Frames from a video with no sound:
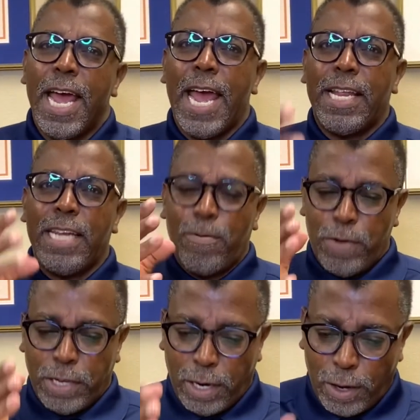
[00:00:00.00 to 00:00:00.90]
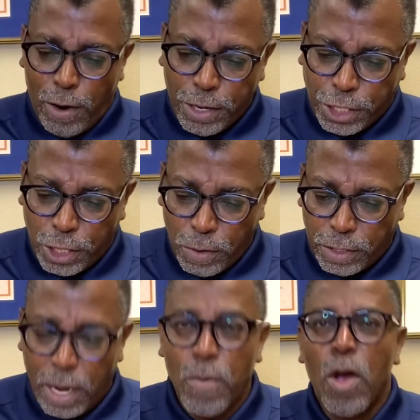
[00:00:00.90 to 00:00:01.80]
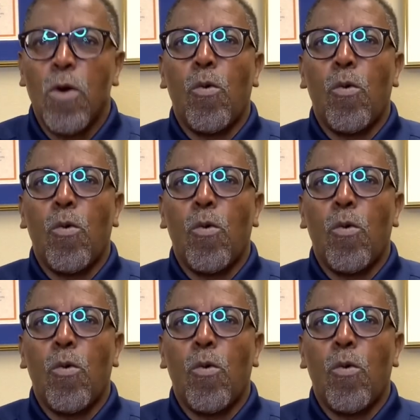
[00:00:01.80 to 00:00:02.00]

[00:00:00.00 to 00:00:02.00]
and yet when the Lord shows up,